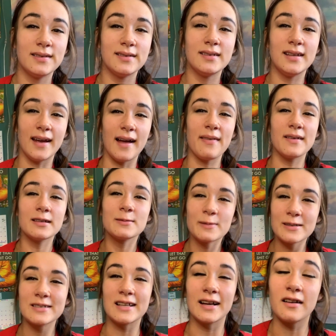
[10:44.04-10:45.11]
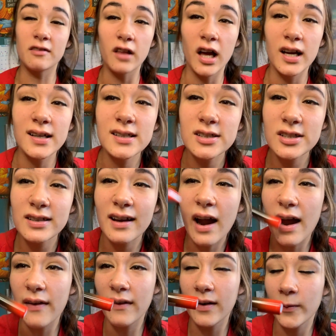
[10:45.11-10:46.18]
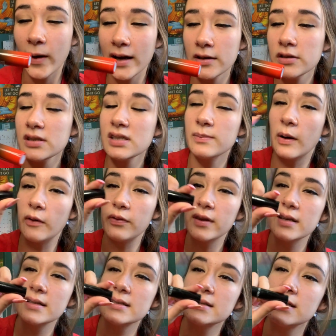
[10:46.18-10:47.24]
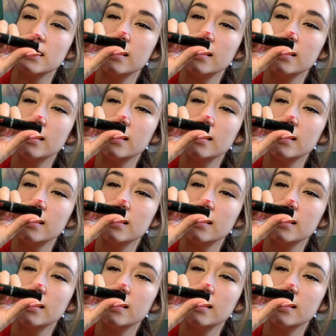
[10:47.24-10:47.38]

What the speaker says: yeah, that smells like Lush. And I just smelled this